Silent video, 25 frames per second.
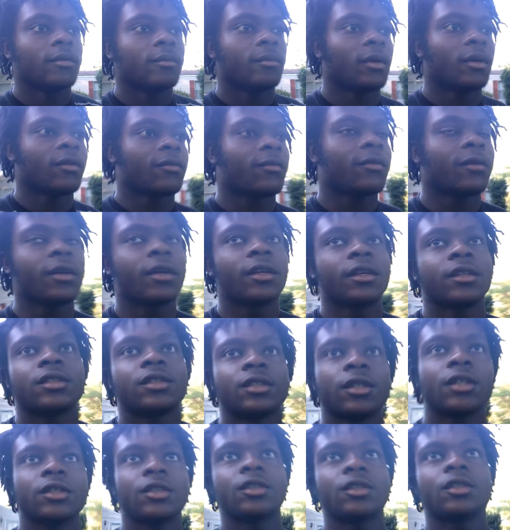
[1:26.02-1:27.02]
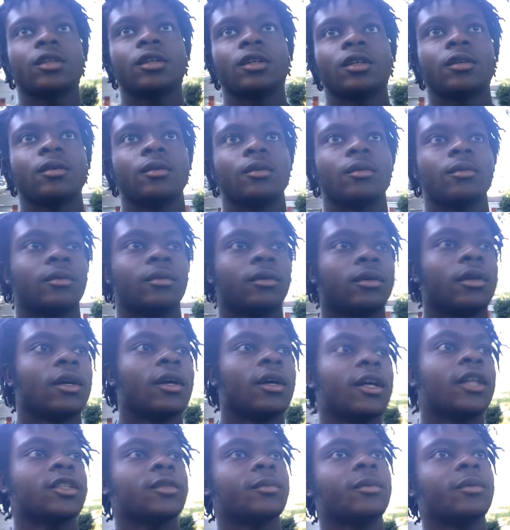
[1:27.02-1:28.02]
My freaking sister,
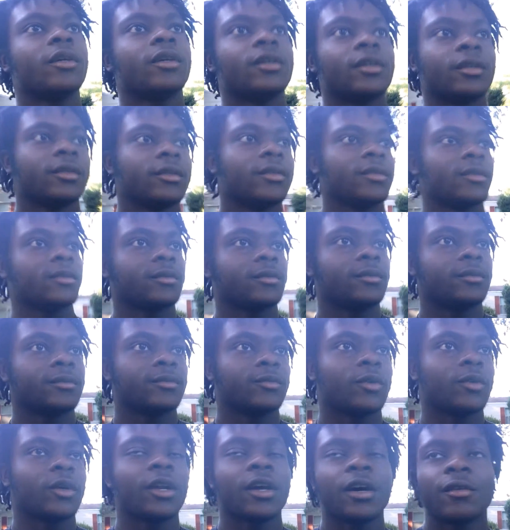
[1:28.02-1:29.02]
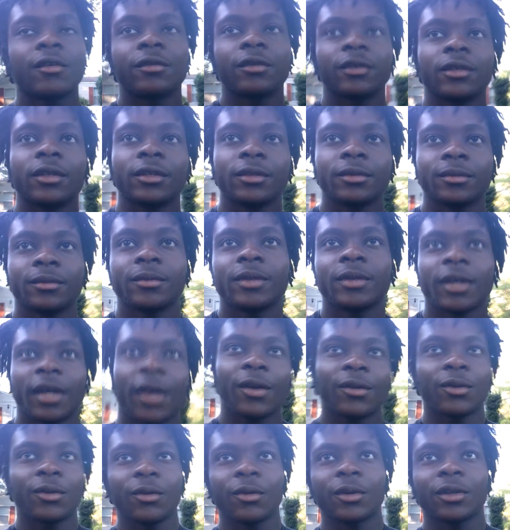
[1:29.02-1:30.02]
husband, whatever, I
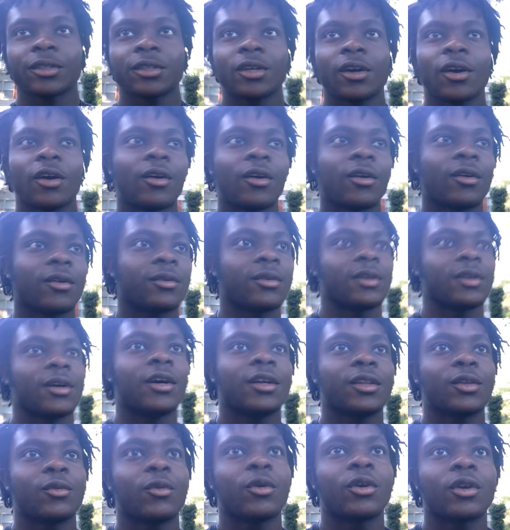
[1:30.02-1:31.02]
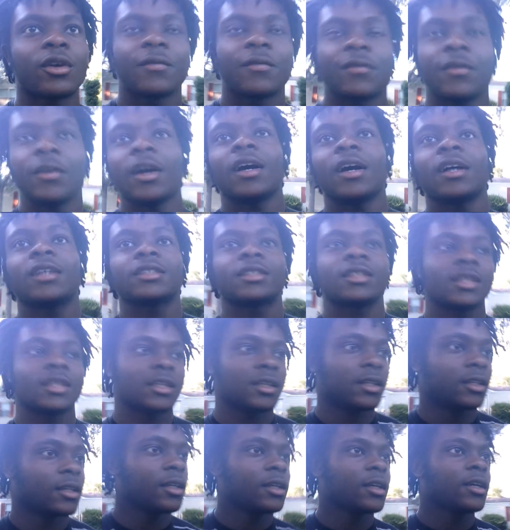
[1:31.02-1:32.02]
don't know what it's called, the other word,
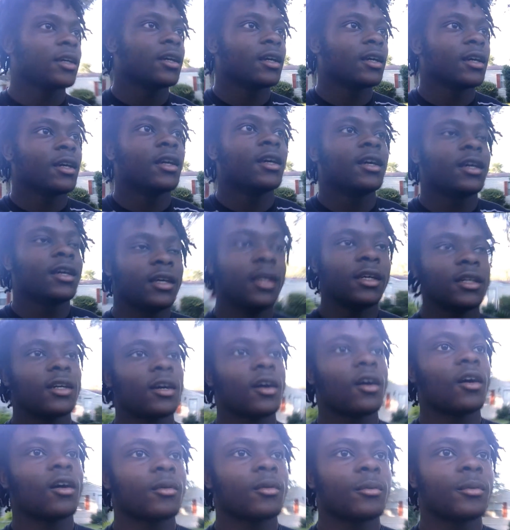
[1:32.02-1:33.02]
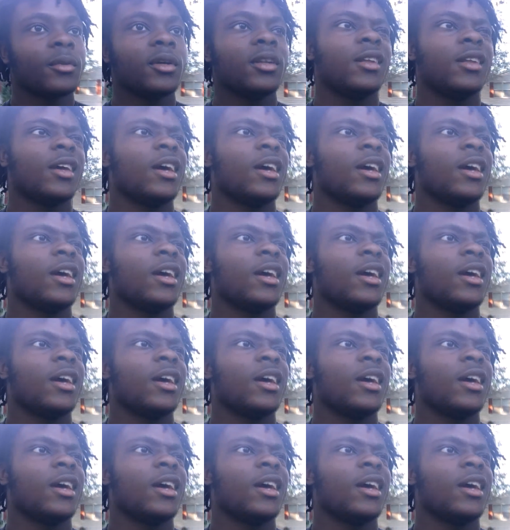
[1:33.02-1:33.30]
fiance, he called me.